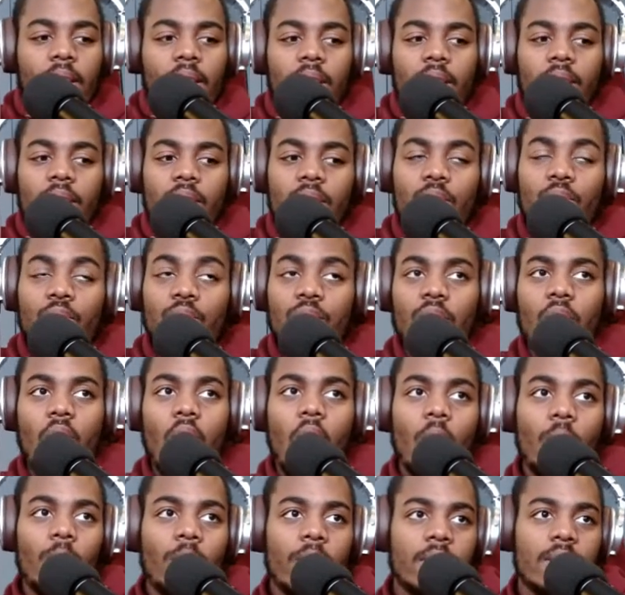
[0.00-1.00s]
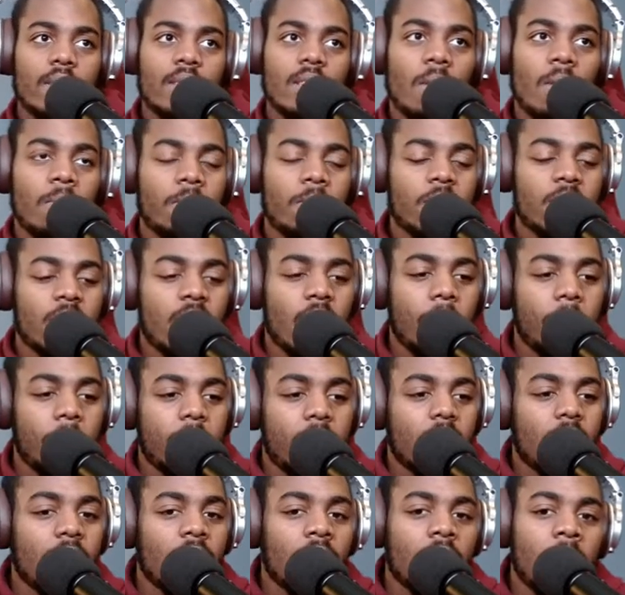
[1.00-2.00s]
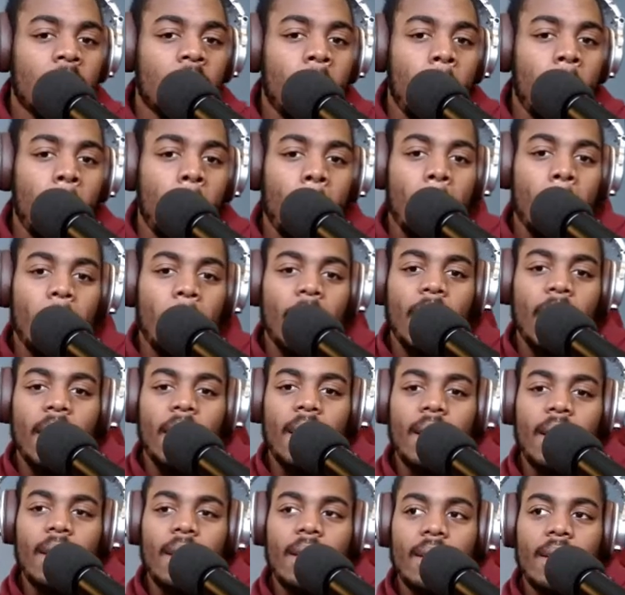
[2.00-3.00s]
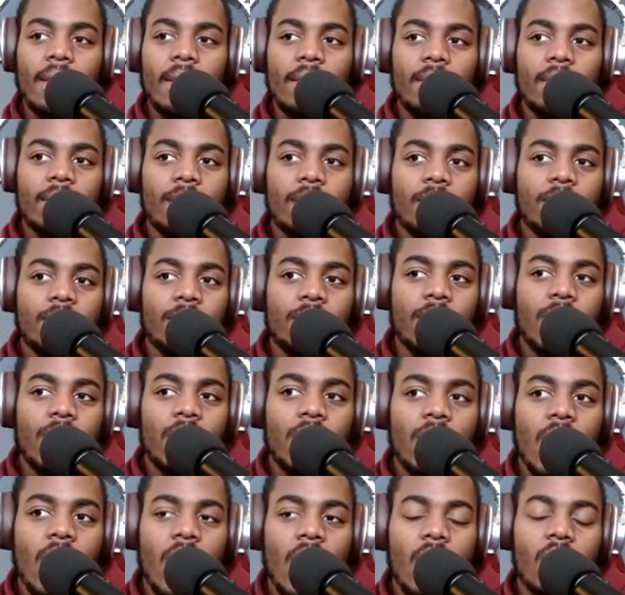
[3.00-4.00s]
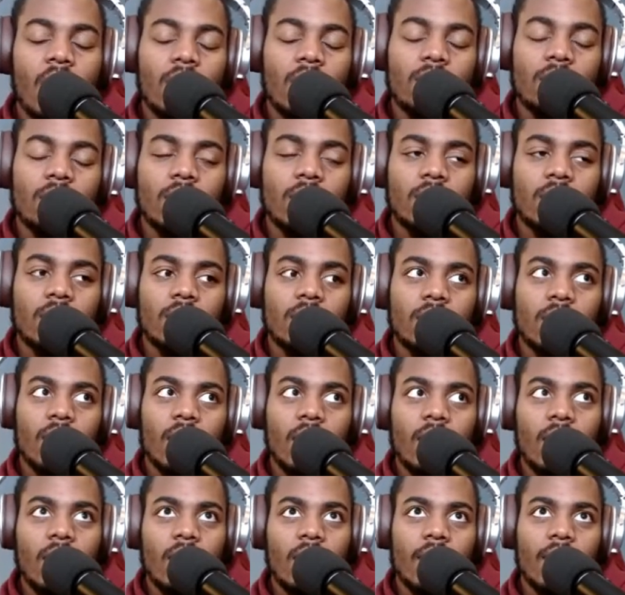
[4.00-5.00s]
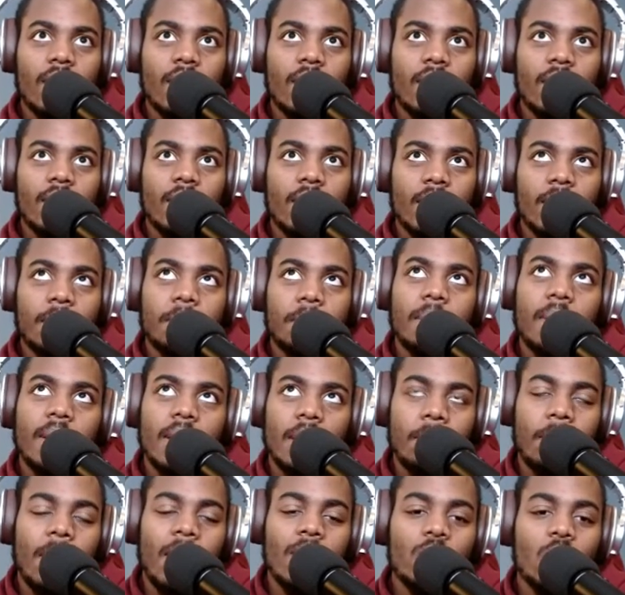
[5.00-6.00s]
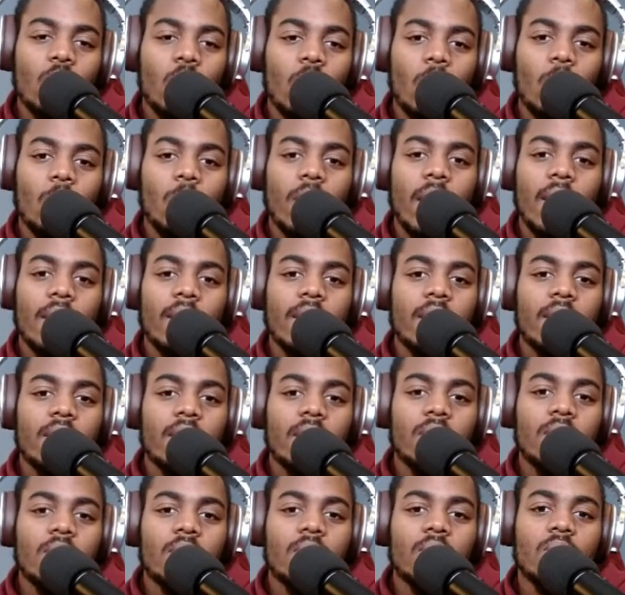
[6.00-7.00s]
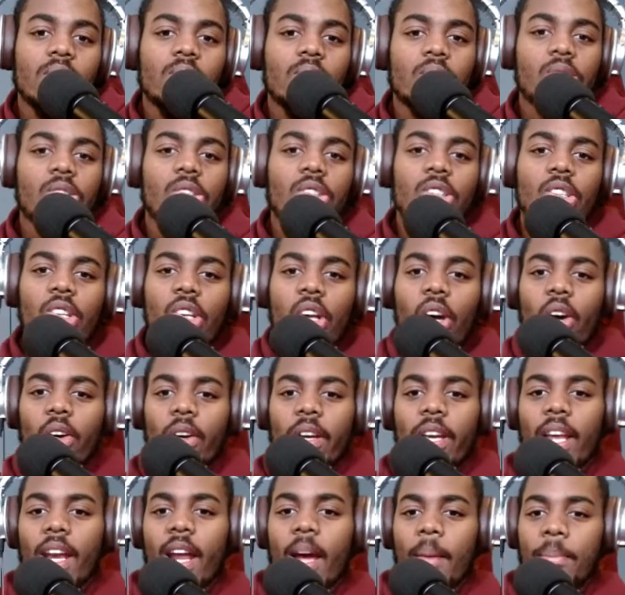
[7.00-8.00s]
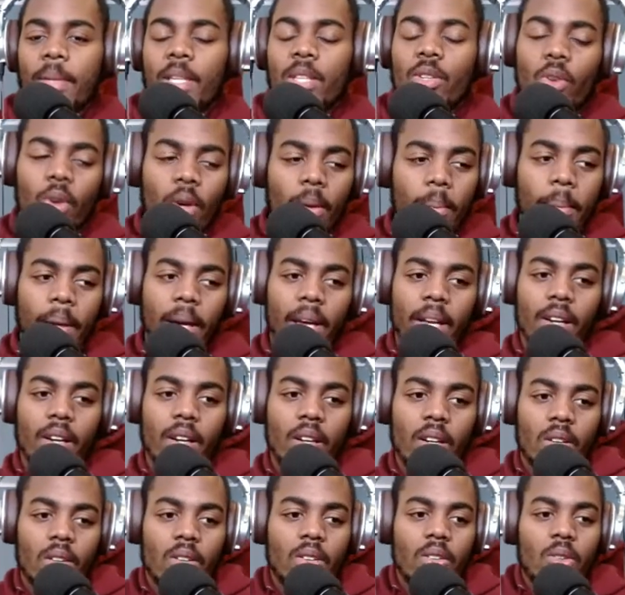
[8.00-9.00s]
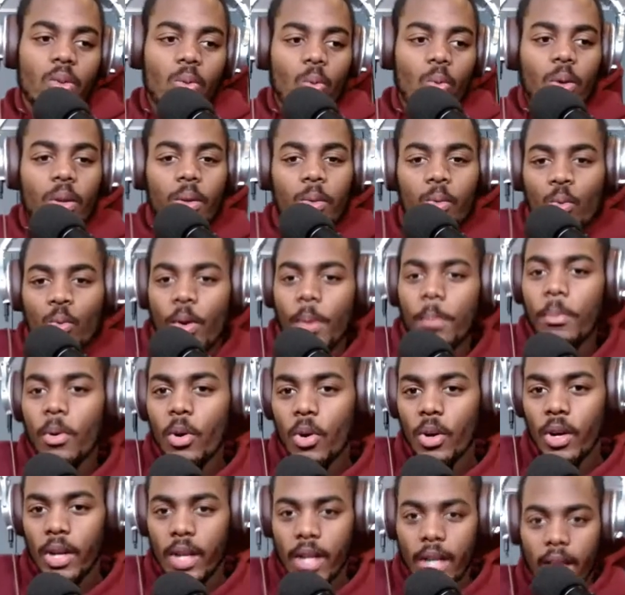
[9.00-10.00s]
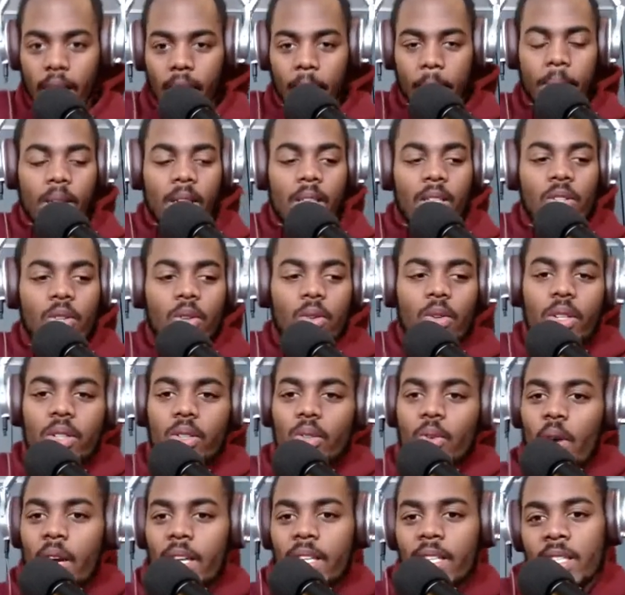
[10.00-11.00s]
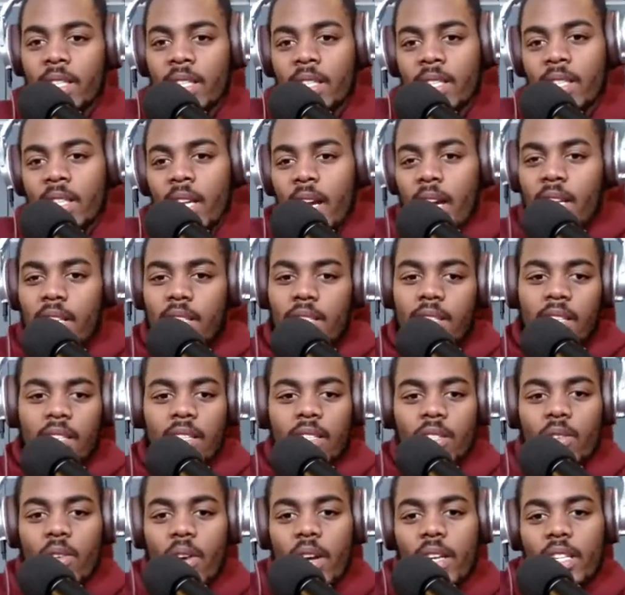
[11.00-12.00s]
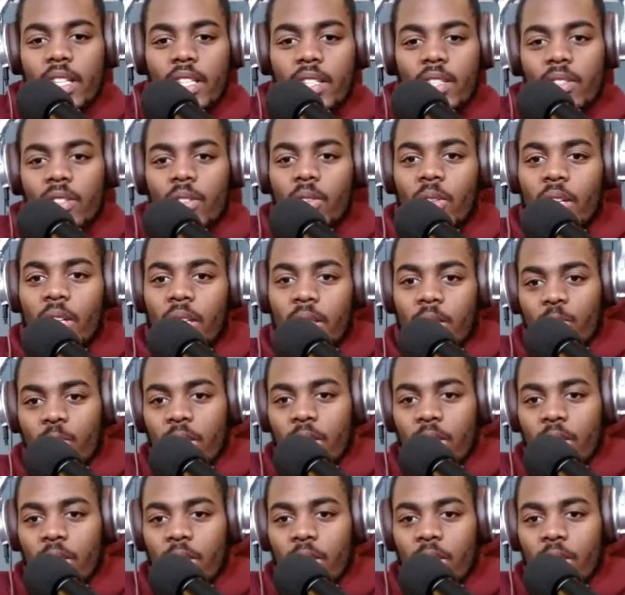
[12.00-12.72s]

You should always self-examine and figure out, all right, am I doing what I need to do? Can I be doing better? What more can I be doing? Do I need to change this? Do I need to do this?